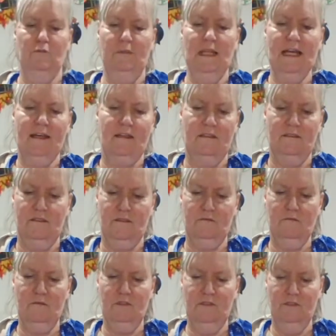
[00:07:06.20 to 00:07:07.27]
Black. So
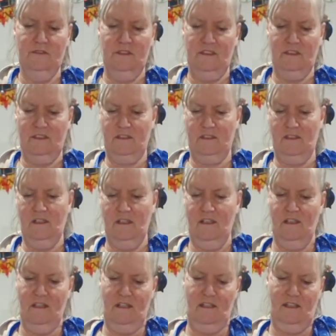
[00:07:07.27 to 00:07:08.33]
we'll use this
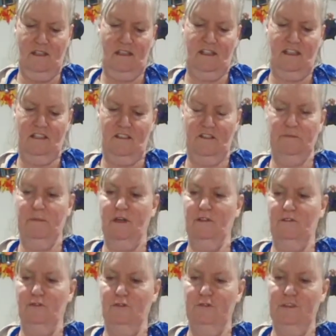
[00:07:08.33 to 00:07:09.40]
kind of
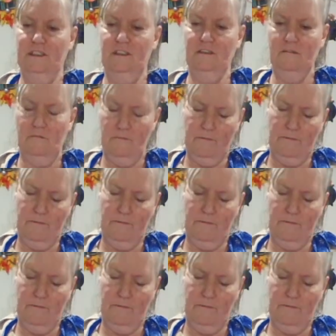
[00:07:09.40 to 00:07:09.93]
sparkle green.